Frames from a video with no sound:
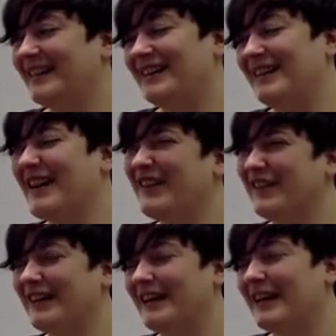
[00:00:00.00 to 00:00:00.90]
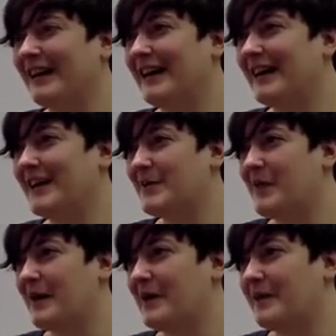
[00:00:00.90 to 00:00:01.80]
No, not really. I get him
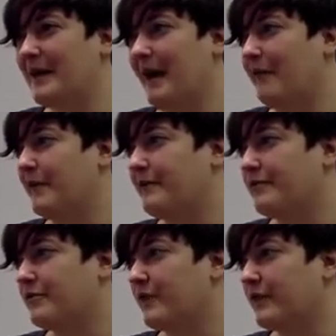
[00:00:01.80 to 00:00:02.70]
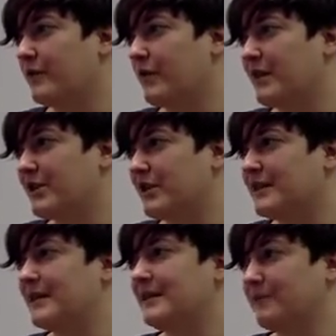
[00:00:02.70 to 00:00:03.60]
about maybe halfway through one of the questions,
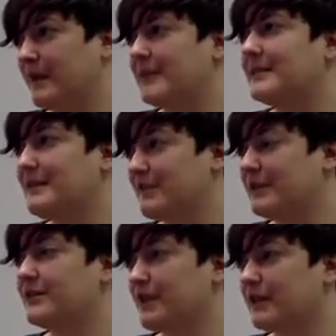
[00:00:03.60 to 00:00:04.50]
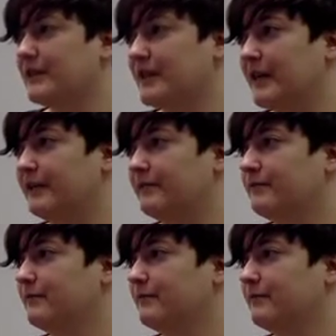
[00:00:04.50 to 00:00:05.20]
and then when I see that he's starting to kind of